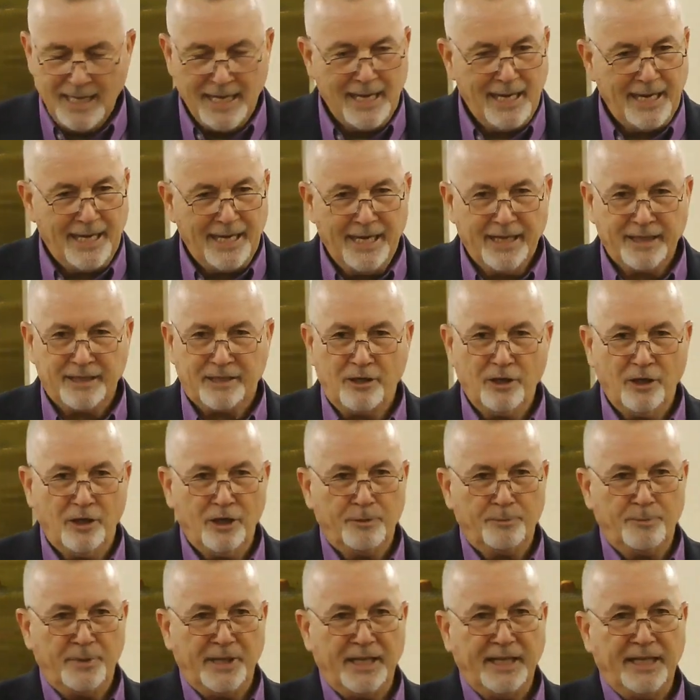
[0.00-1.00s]
It
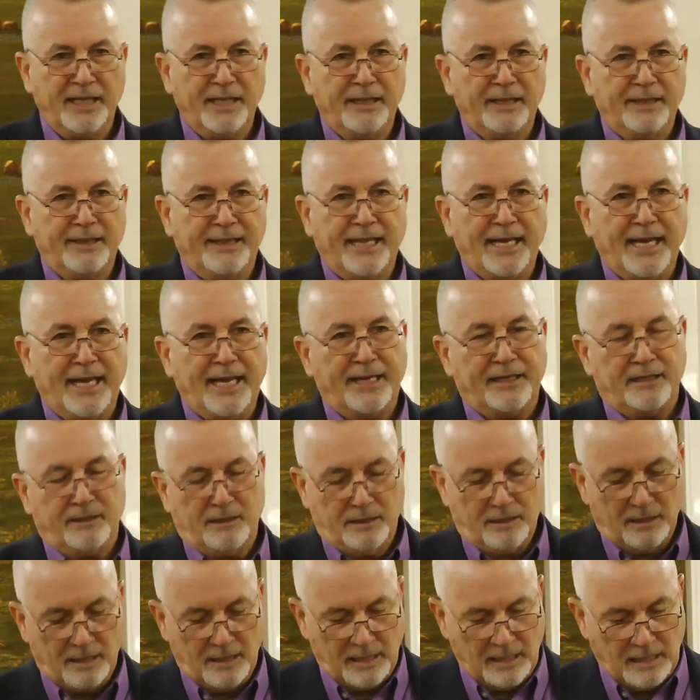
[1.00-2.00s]
could be that,
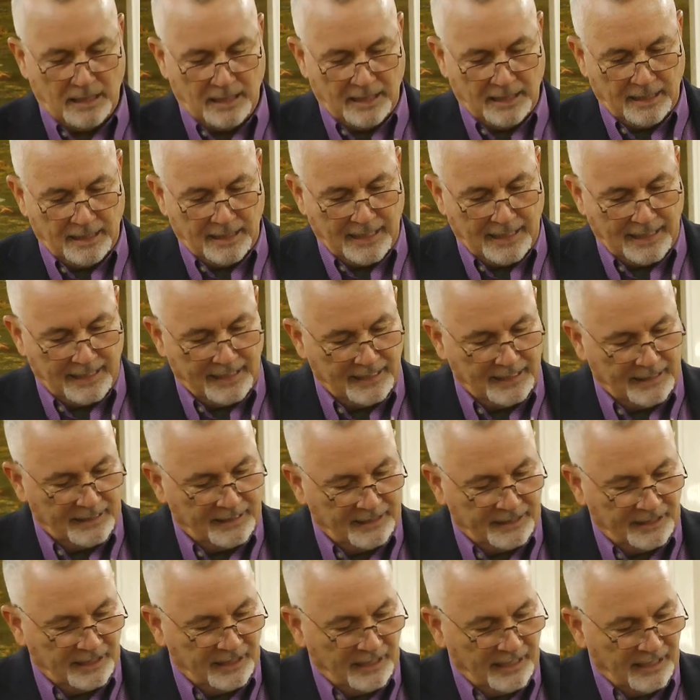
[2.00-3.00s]

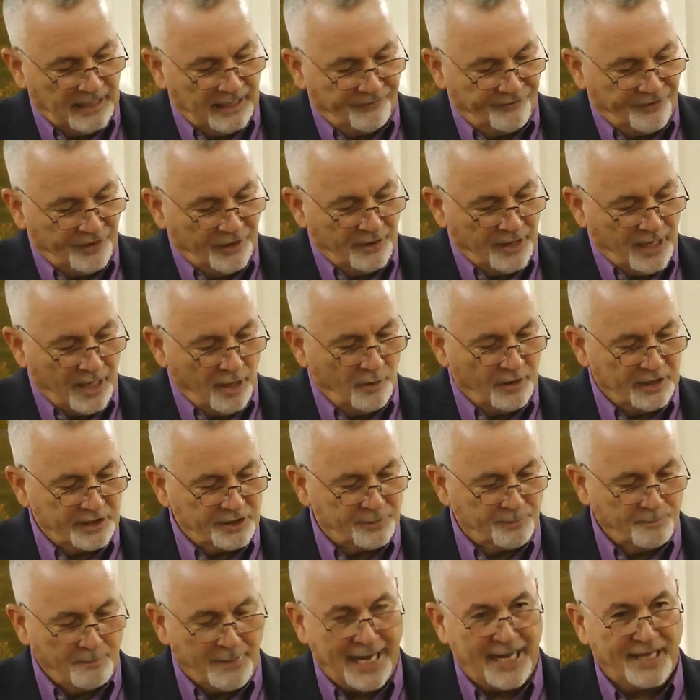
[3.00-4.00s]
if you
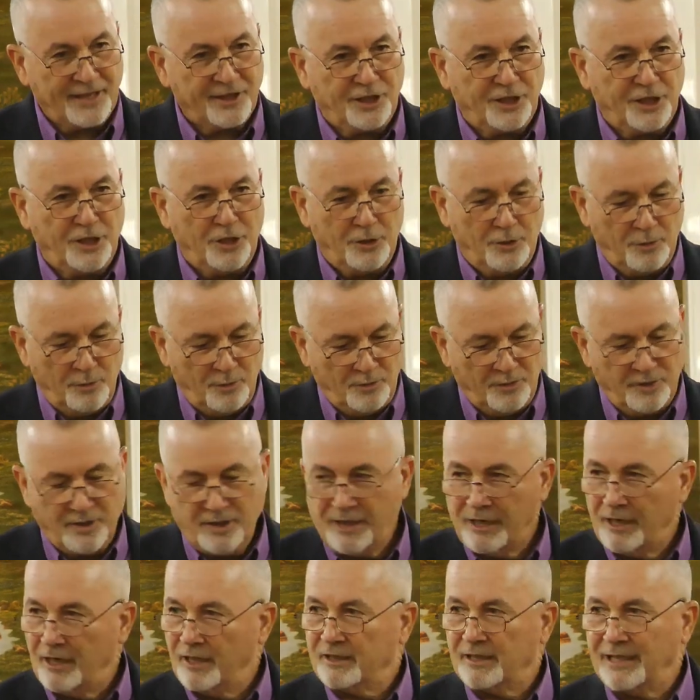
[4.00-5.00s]
notice Matthew
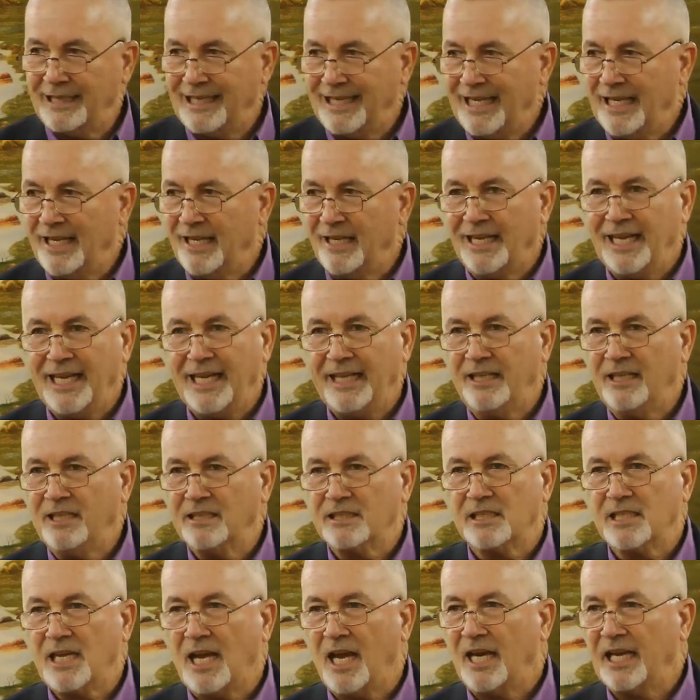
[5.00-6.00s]
there at the end, he
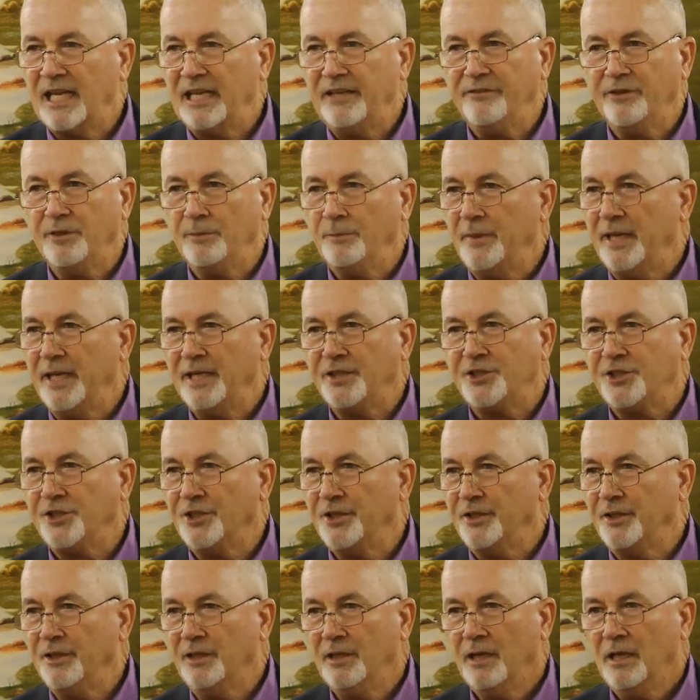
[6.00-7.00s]
does not even
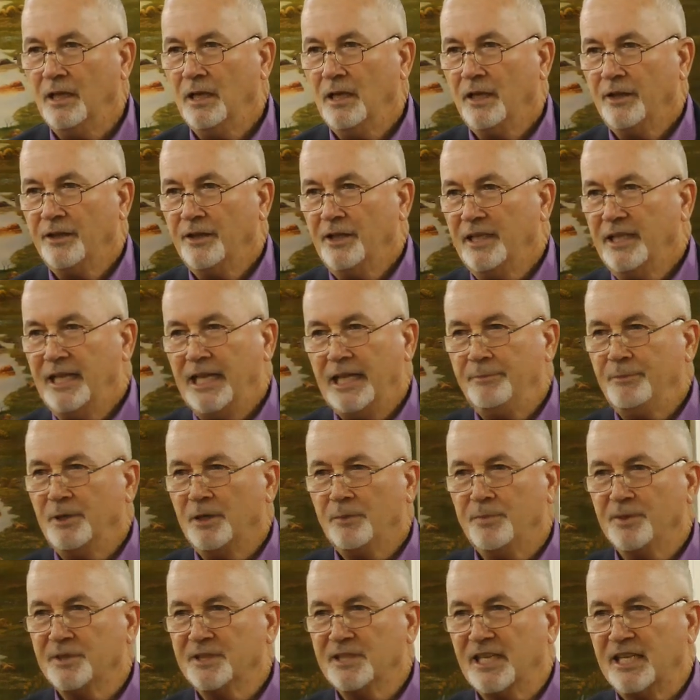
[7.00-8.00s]
mention the
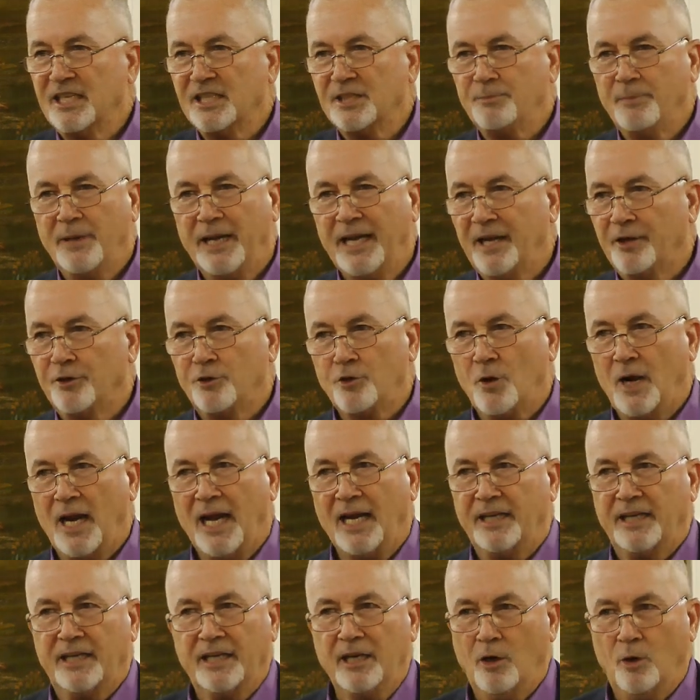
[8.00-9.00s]
demon-possessed man
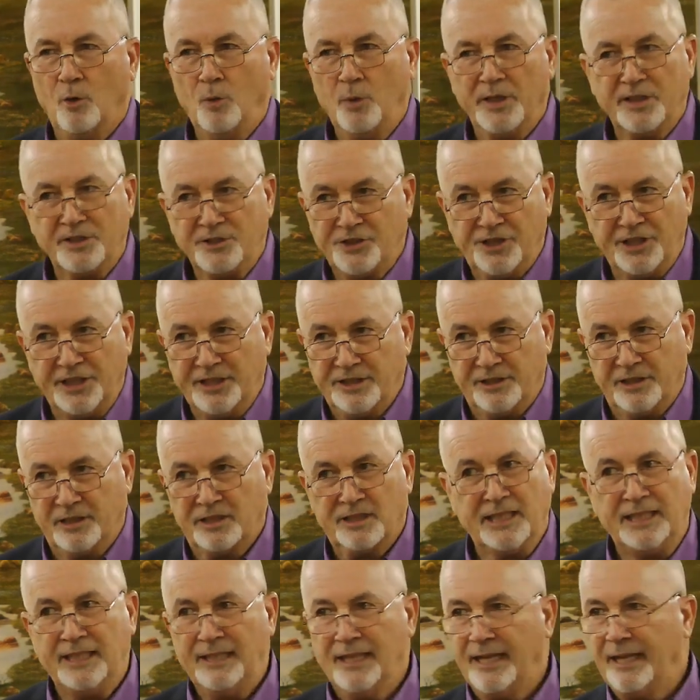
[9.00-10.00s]
trying to go with
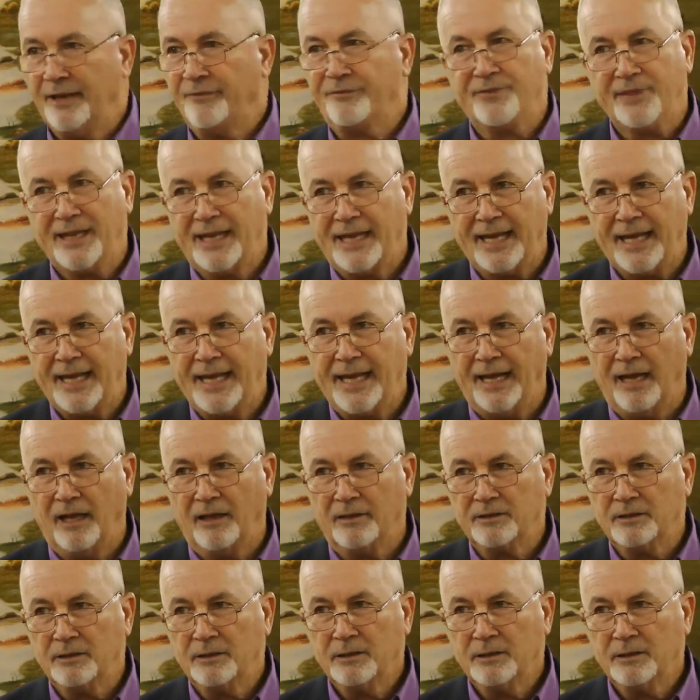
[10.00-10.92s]
Jesus. He left that out.